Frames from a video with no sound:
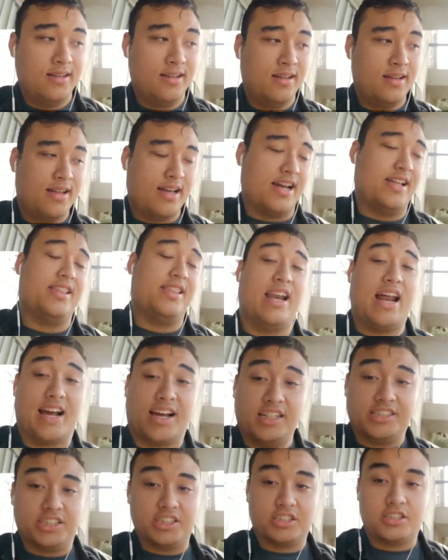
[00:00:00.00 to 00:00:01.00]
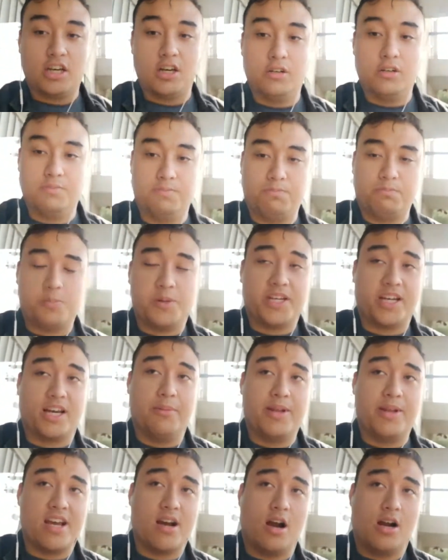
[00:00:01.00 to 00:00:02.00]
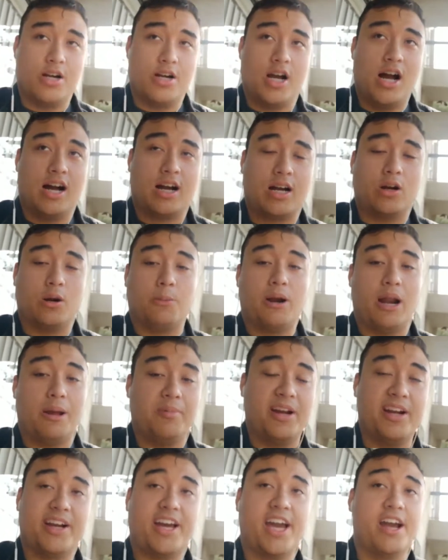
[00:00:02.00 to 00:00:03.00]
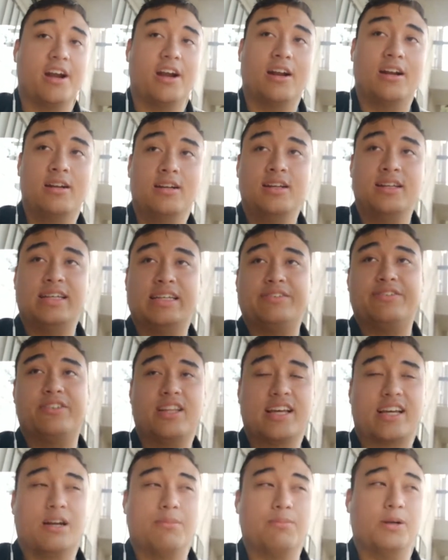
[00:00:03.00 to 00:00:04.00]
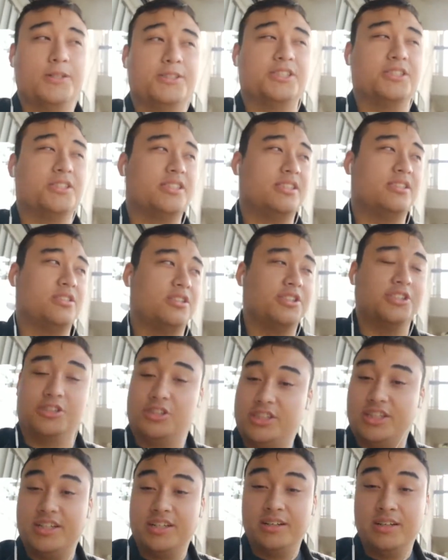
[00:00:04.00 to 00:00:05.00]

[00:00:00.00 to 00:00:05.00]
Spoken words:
And then I could just go become an ER doc or primary care. Even like emergency surgery.